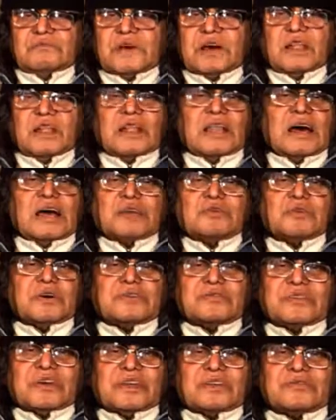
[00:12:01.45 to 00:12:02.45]
And
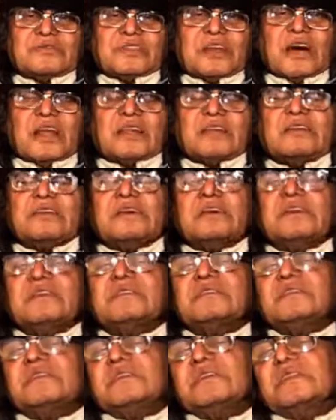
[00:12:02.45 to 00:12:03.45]
likewise, there is none
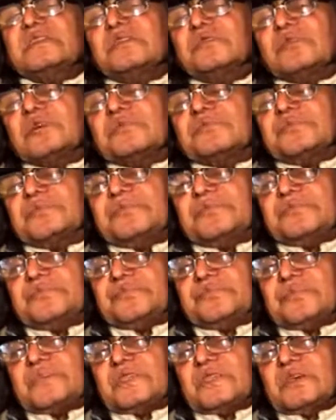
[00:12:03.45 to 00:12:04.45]
in Newham.
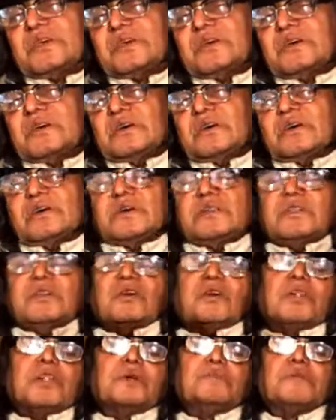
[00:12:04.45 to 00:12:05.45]

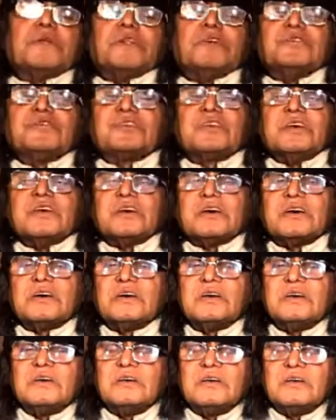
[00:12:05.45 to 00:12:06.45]
The only
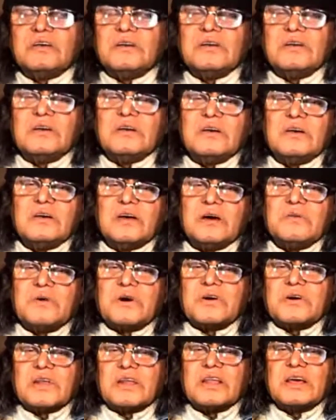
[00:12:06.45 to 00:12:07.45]
policing
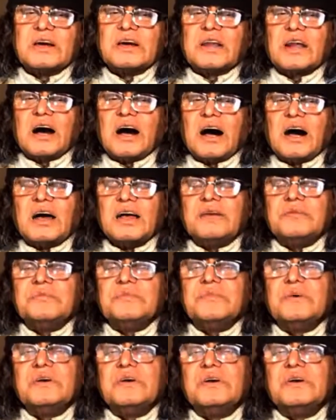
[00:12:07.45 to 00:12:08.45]
about any
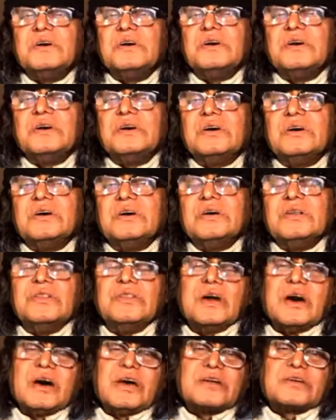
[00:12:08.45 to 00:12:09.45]
crime
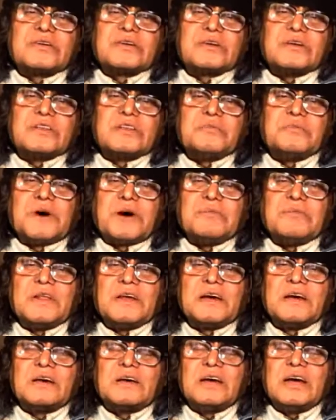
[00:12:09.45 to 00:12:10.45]
that the
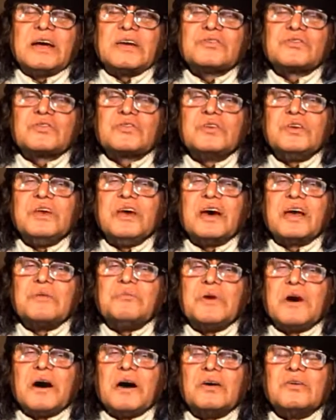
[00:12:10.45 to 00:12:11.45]
public gets to
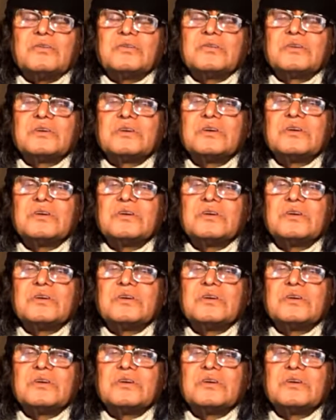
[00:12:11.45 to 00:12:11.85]
hear about